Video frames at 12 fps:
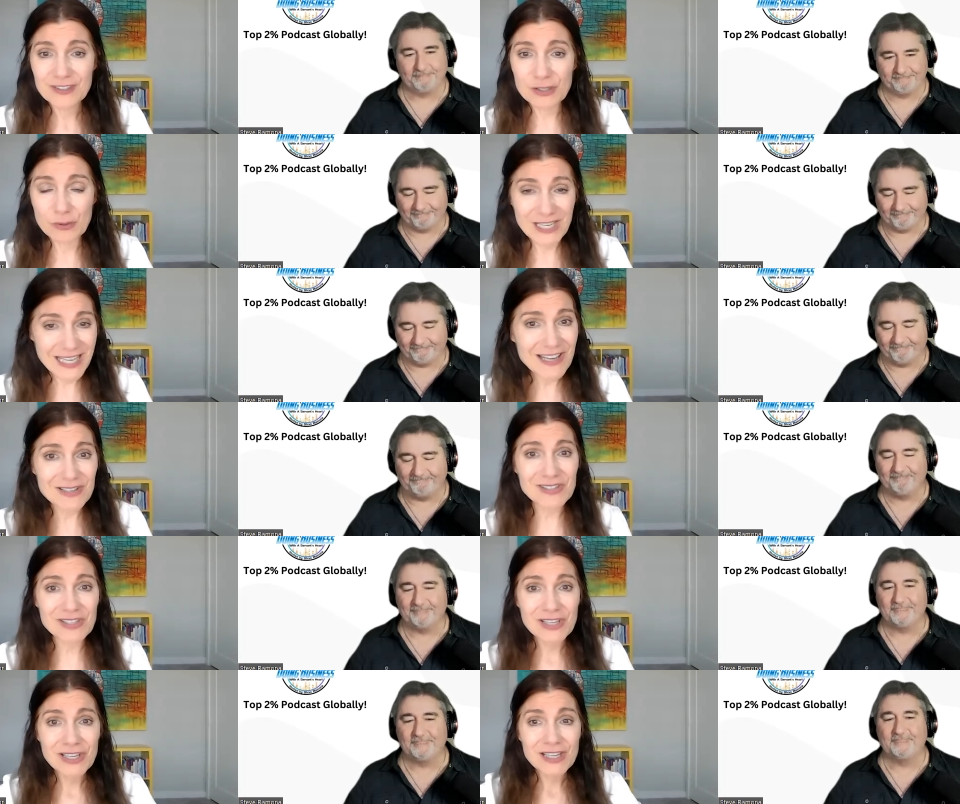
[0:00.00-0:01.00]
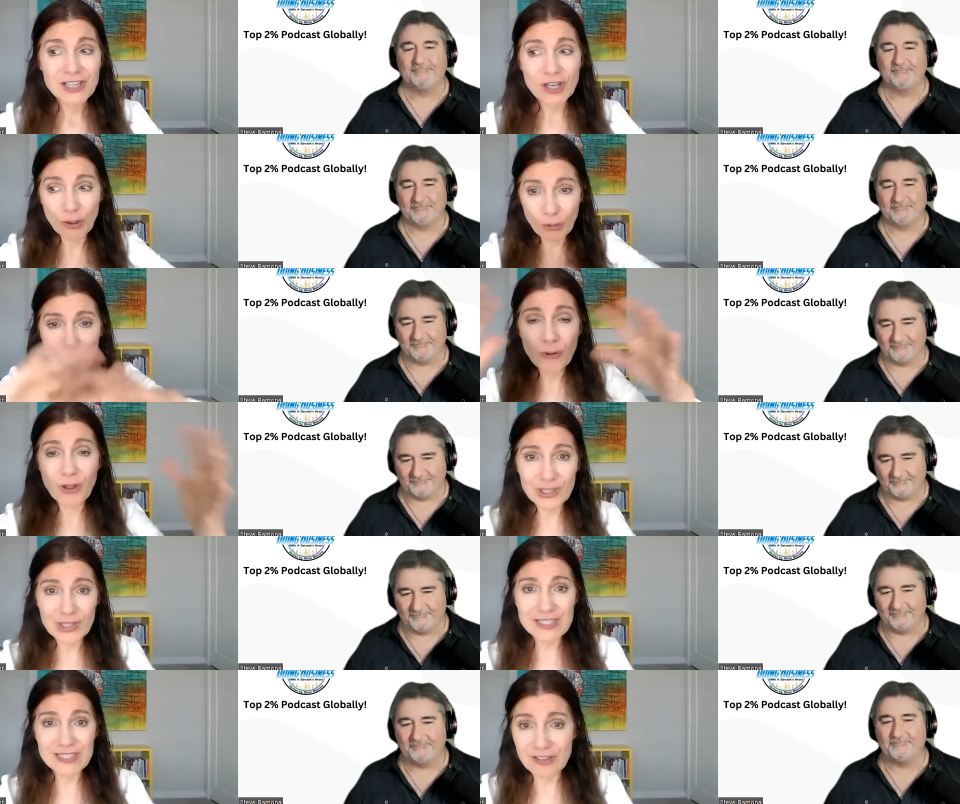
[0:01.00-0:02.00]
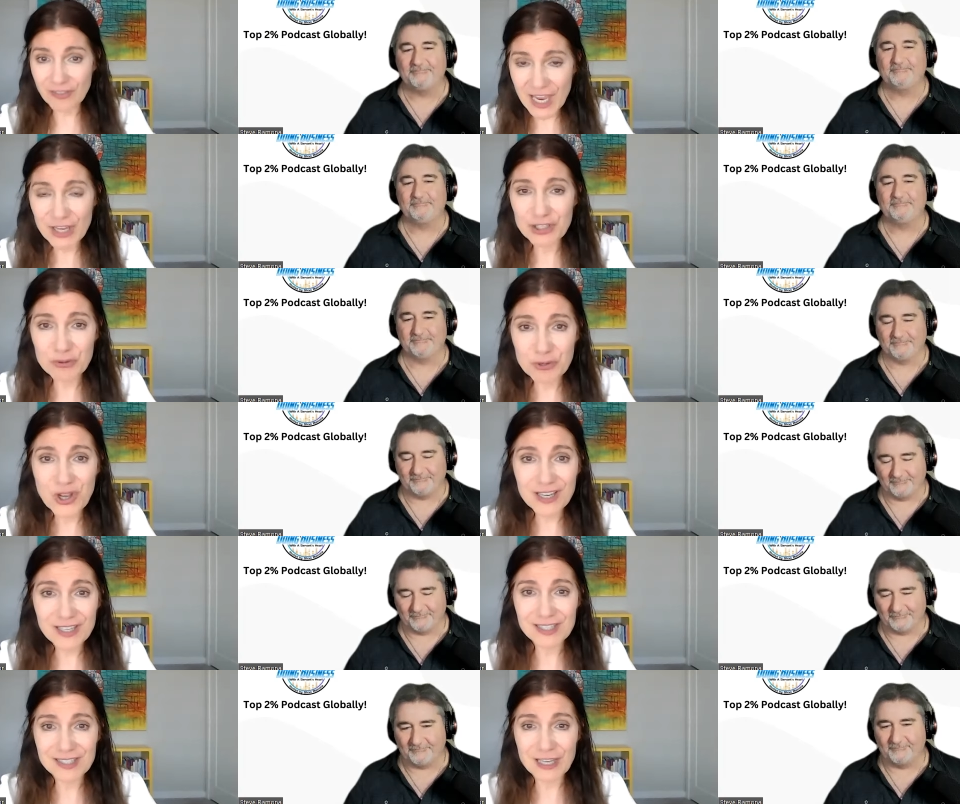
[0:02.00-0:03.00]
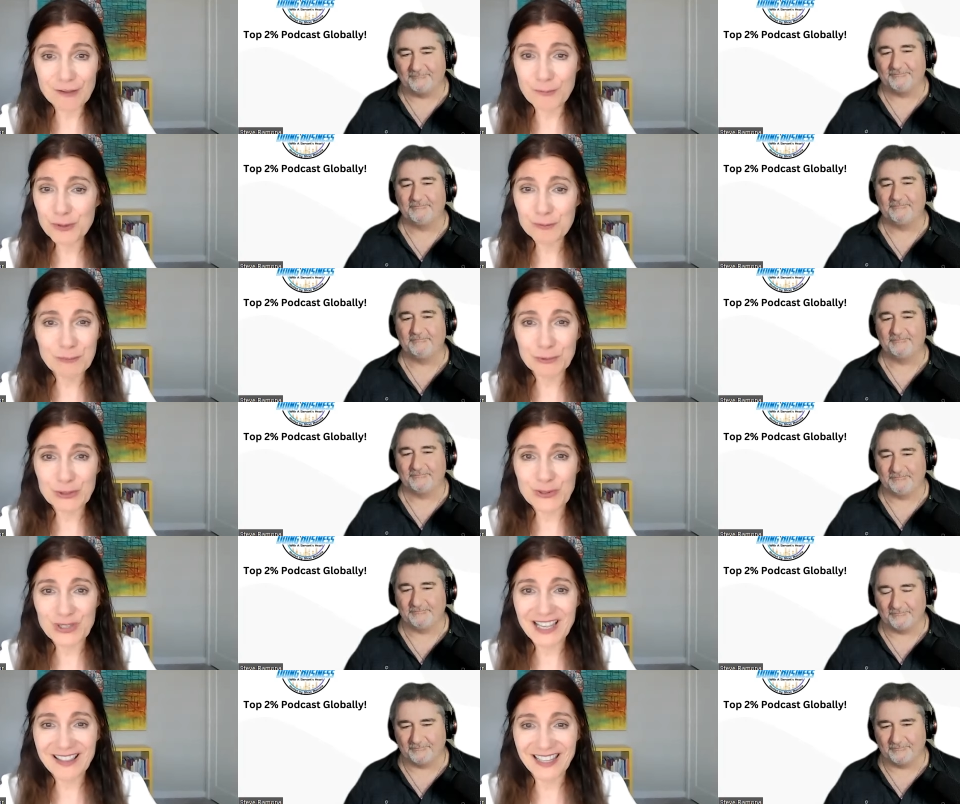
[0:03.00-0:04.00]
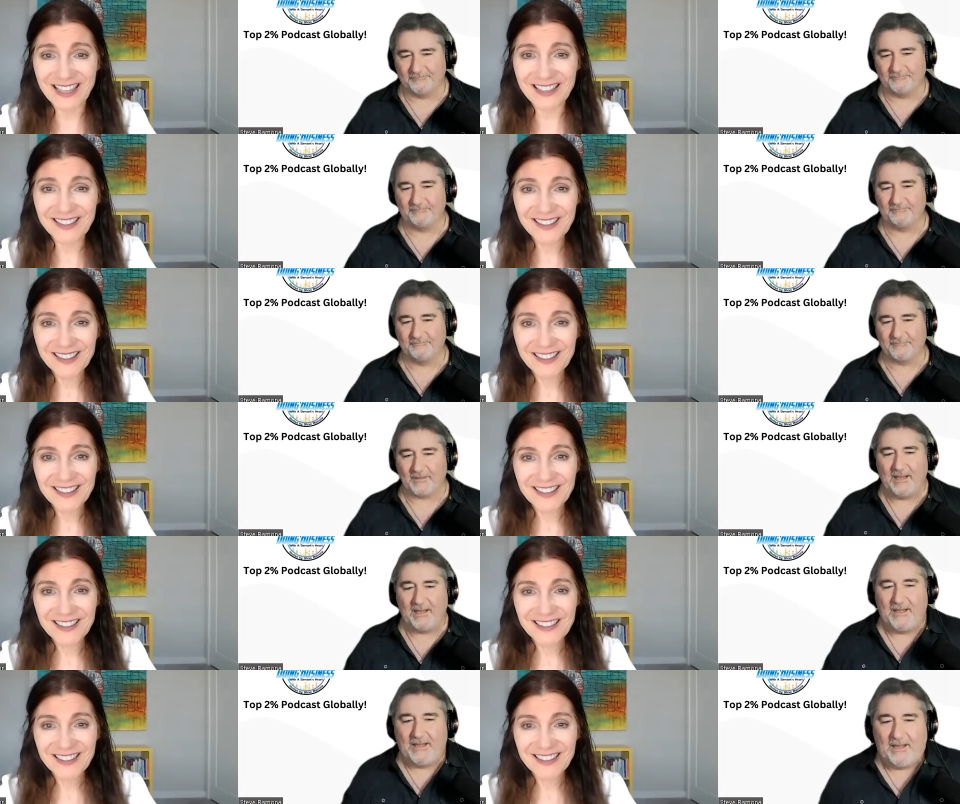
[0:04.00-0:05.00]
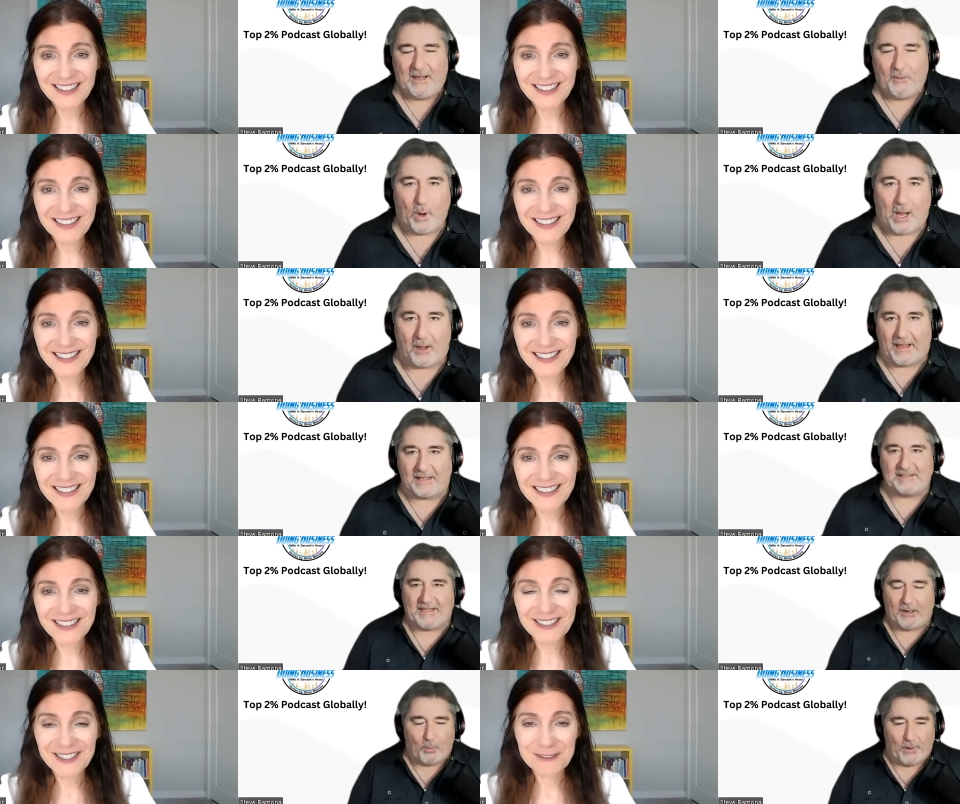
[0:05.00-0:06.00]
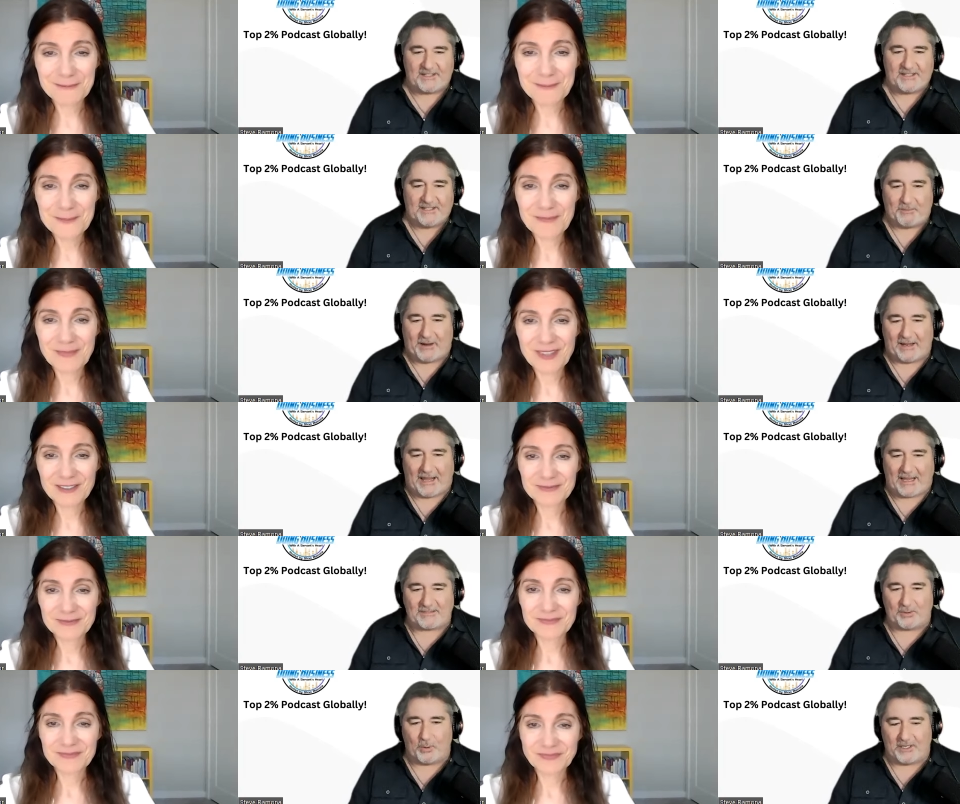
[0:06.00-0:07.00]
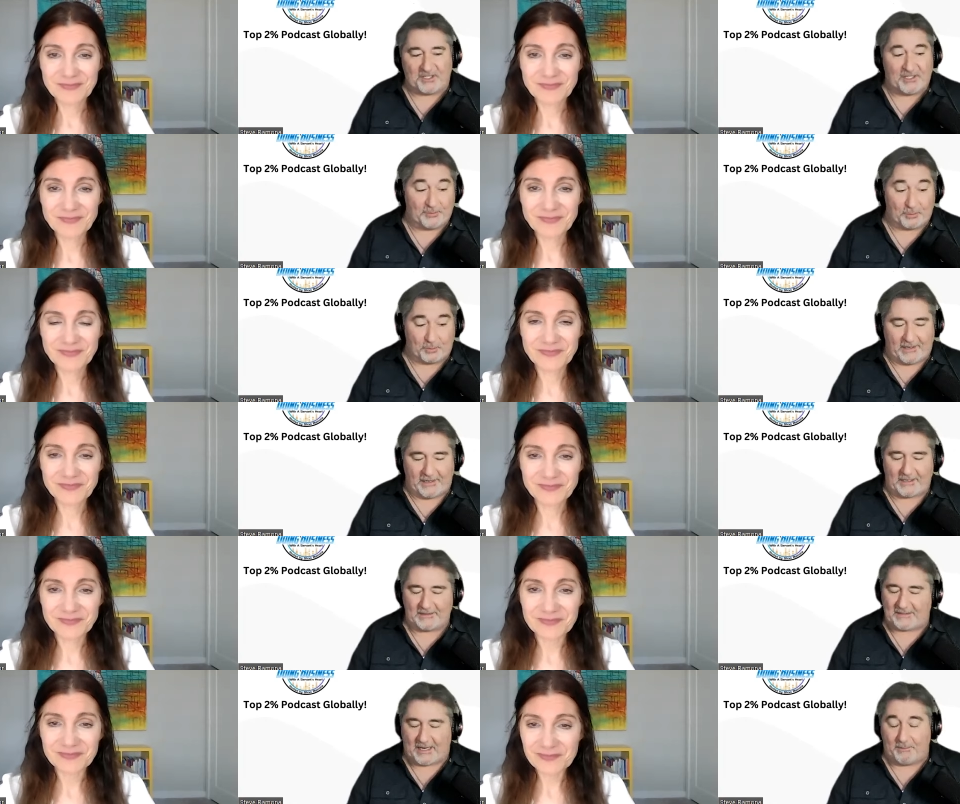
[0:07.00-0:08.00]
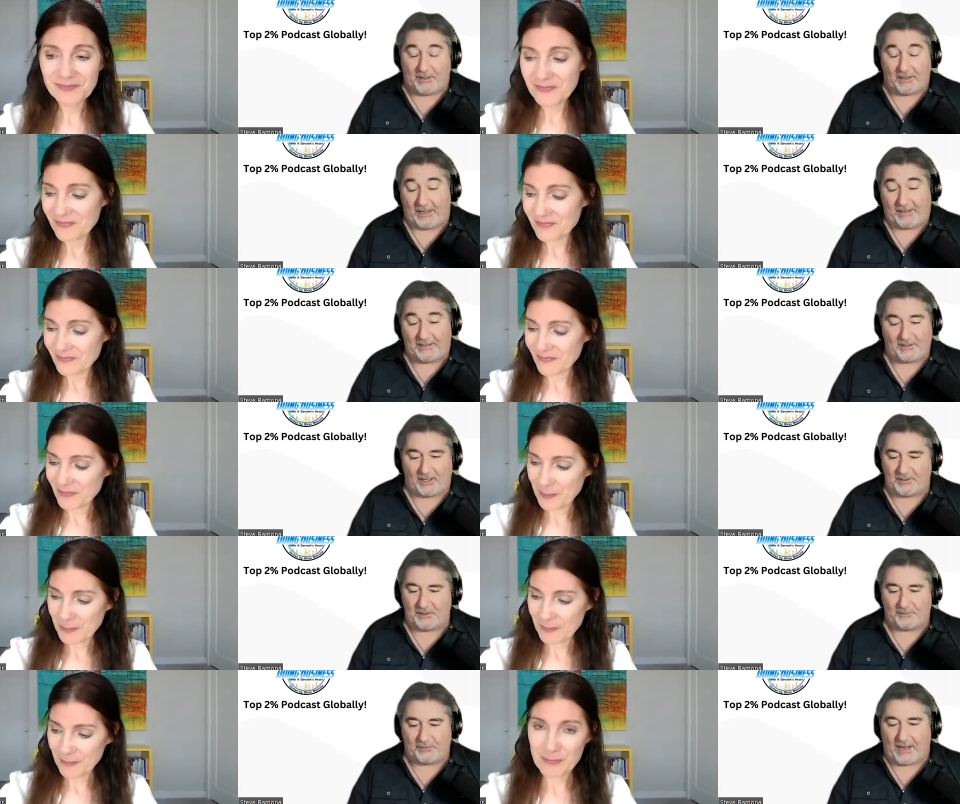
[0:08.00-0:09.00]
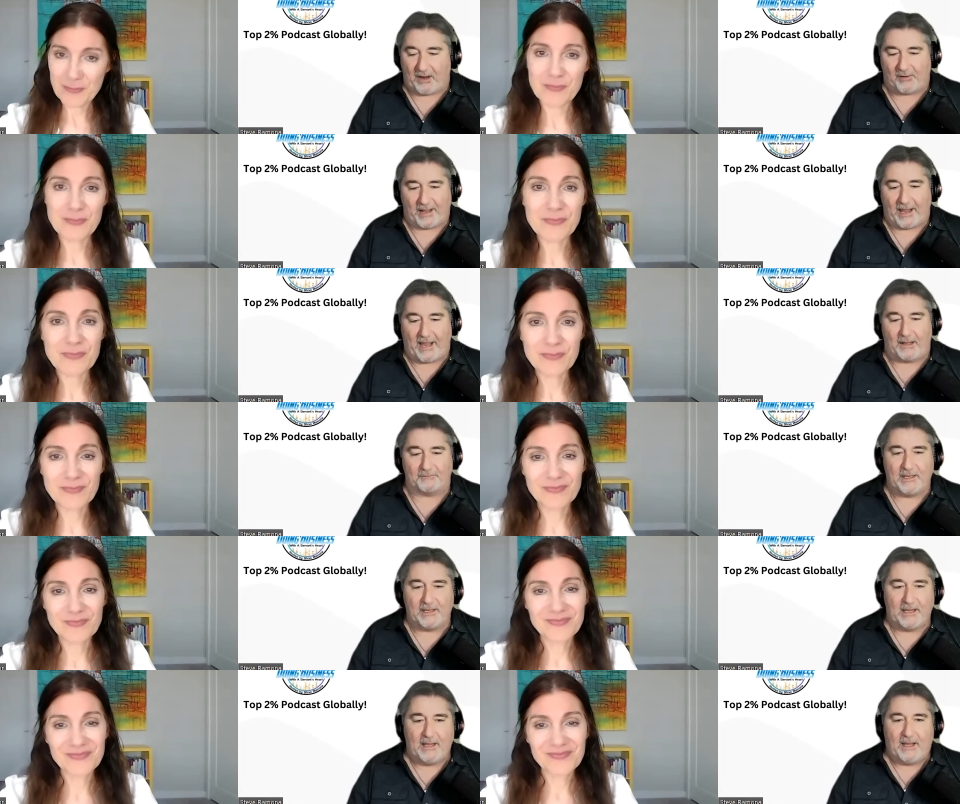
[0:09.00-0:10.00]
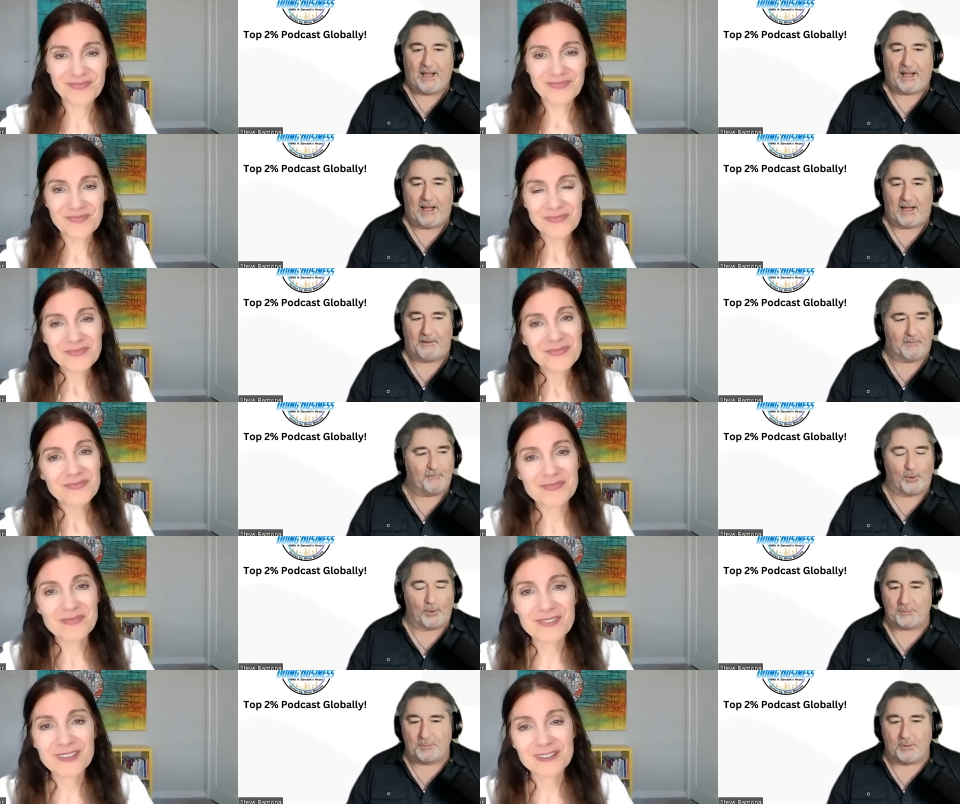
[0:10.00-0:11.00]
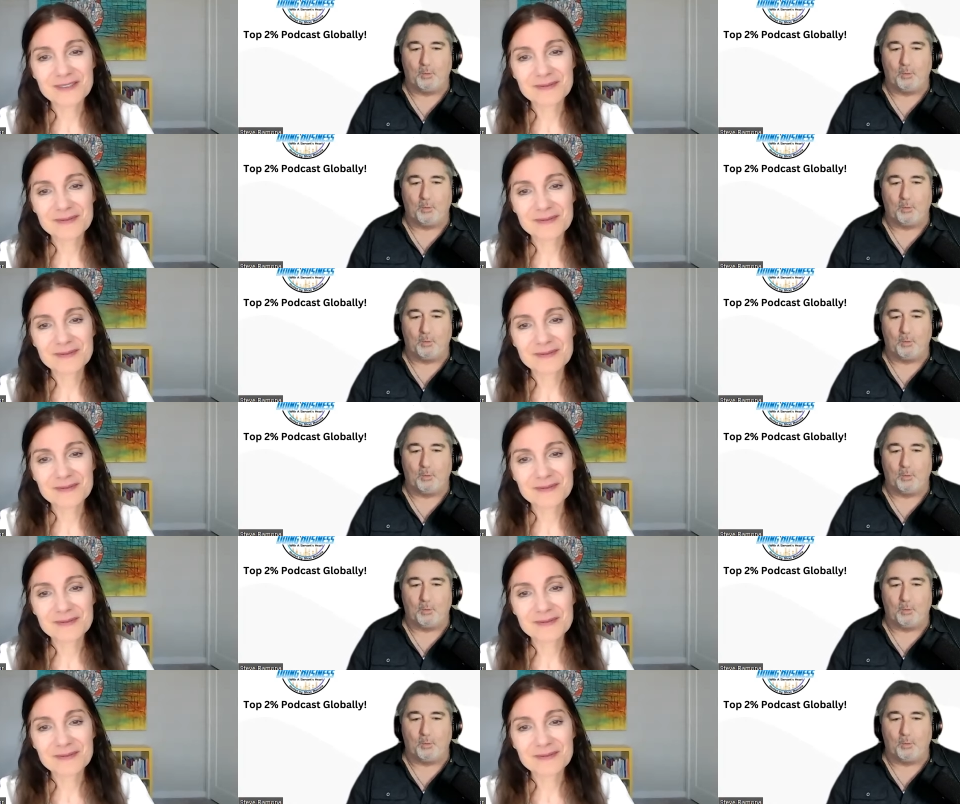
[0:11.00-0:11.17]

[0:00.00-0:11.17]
Speaker 1: so it is a whole holistic thing so you got it steve most people don't get that
Speaker 2: well that segues into my last question because we're running out of time here and i could talk to you for an hour and a half um, unfortunately,